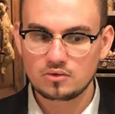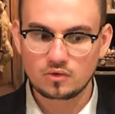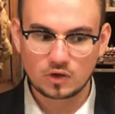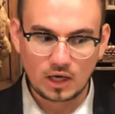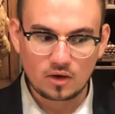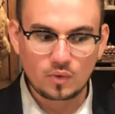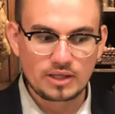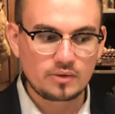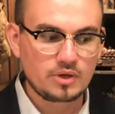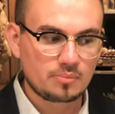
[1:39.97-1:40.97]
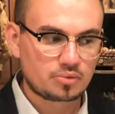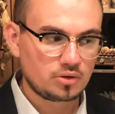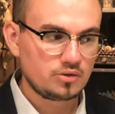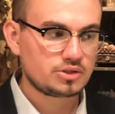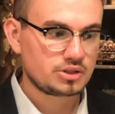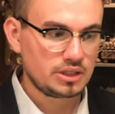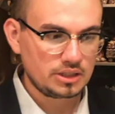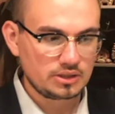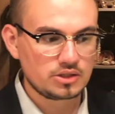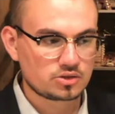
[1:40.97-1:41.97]
the kind of way that we approached
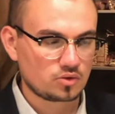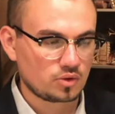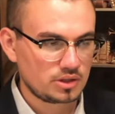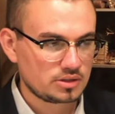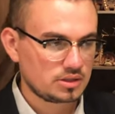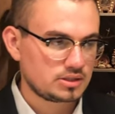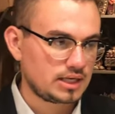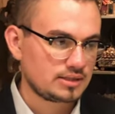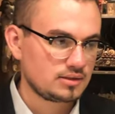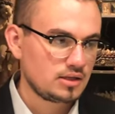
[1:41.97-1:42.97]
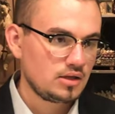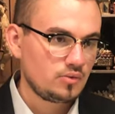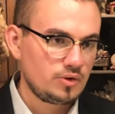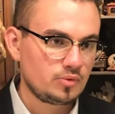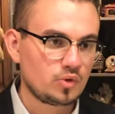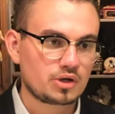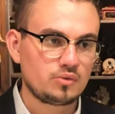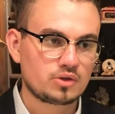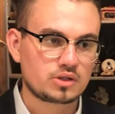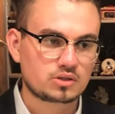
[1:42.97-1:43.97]
getting these coins is that we've been working
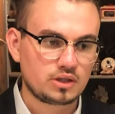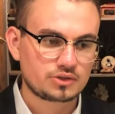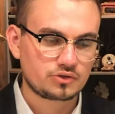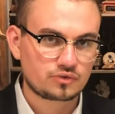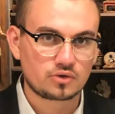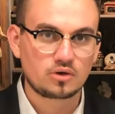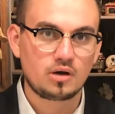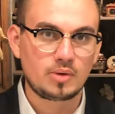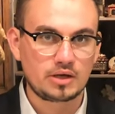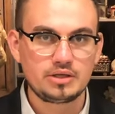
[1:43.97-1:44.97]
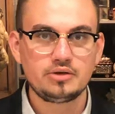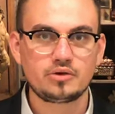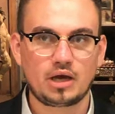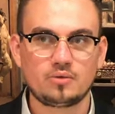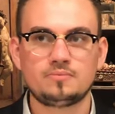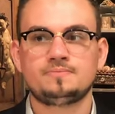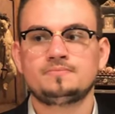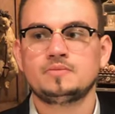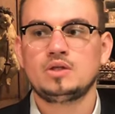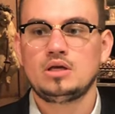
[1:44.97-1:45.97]
with this collector for about a year now.
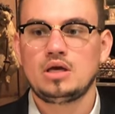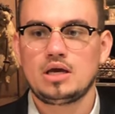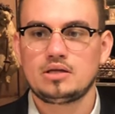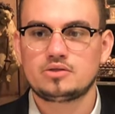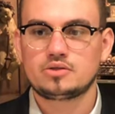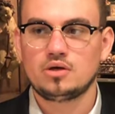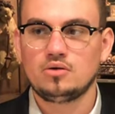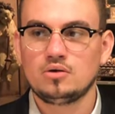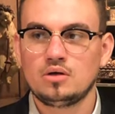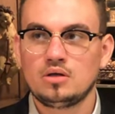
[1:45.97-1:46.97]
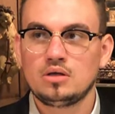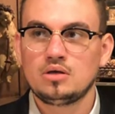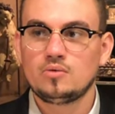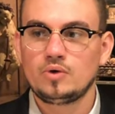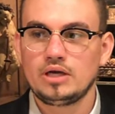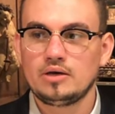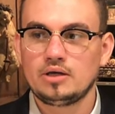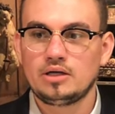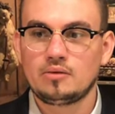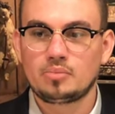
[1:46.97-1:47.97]
And so we
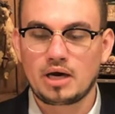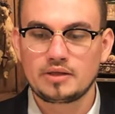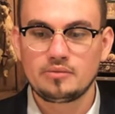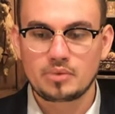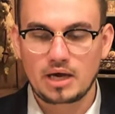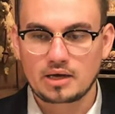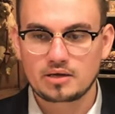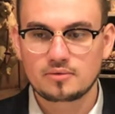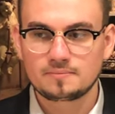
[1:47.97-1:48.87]
ended up buying them back